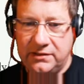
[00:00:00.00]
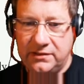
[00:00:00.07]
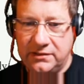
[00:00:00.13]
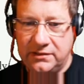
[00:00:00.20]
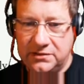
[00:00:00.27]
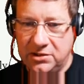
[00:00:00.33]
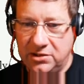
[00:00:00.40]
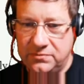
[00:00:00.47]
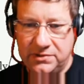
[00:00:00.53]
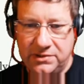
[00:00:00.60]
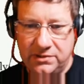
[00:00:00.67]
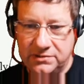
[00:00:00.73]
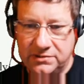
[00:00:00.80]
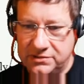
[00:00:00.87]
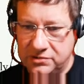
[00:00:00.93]

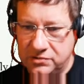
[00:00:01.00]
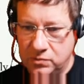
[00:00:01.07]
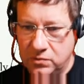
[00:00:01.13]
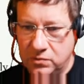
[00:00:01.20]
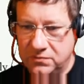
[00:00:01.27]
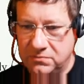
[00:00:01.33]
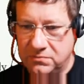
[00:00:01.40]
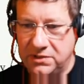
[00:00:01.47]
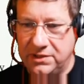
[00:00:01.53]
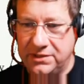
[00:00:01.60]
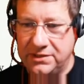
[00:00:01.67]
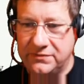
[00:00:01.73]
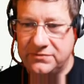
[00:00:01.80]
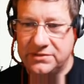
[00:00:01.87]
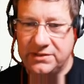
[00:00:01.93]
Cobonarch's the dwarven mine. I
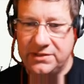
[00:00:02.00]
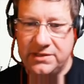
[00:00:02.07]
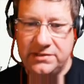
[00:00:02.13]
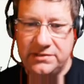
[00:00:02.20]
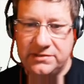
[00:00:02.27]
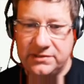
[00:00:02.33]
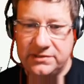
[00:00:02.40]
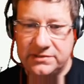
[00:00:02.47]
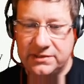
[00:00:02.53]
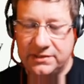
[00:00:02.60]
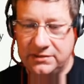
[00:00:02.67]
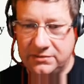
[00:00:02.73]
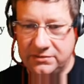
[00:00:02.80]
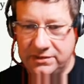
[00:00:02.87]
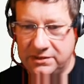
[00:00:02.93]
haven't done any detail
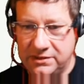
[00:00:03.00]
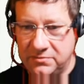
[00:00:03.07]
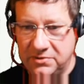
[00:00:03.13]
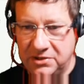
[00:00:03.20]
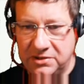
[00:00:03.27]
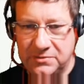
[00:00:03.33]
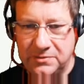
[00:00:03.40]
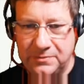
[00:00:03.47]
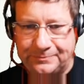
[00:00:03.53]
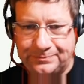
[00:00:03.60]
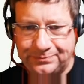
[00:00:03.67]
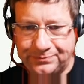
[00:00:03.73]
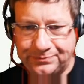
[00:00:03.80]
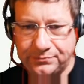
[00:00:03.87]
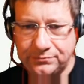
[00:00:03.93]
on that at the moment.
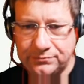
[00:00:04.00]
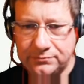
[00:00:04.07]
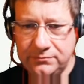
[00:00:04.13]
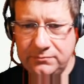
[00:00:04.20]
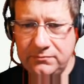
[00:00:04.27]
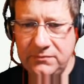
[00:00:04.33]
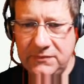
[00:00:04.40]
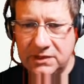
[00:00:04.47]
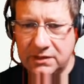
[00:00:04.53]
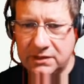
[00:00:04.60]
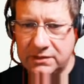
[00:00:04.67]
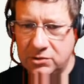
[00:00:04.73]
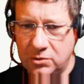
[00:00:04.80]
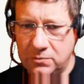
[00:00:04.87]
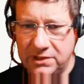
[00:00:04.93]
The
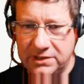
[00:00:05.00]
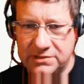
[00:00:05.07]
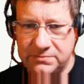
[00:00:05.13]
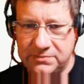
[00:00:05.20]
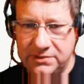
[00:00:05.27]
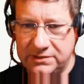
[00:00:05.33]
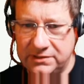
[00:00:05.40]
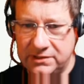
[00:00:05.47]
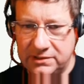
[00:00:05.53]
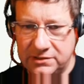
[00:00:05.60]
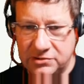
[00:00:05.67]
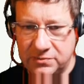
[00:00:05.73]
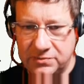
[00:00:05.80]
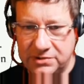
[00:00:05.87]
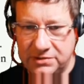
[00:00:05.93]
obelisk being the large
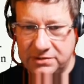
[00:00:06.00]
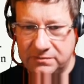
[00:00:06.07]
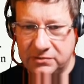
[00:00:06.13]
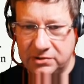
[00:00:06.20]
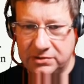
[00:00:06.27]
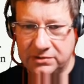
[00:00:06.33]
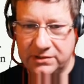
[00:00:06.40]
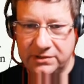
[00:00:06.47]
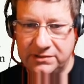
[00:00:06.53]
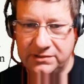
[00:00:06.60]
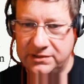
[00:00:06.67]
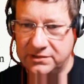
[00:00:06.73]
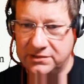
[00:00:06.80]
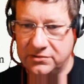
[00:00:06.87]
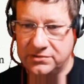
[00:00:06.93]
obsidian rock, and then I
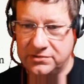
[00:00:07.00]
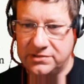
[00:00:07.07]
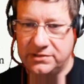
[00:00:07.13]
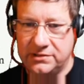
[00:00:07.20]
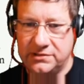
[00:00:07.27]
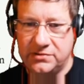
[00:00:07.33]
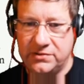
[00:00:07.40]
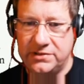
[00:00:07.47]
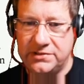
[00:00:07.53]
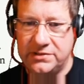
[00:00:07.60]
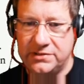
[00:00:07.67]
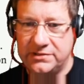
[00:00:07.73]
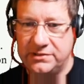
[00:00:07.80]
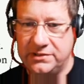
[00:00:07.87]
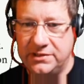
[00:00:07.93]
got stuck straight
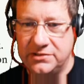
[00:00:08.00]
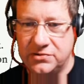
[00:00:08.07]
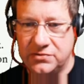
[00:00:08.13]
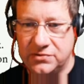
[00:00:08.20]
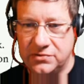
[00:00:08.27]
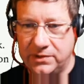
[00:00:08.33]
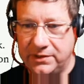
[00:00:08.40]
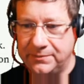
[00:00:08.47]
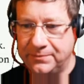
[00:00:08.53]
into the entranceway.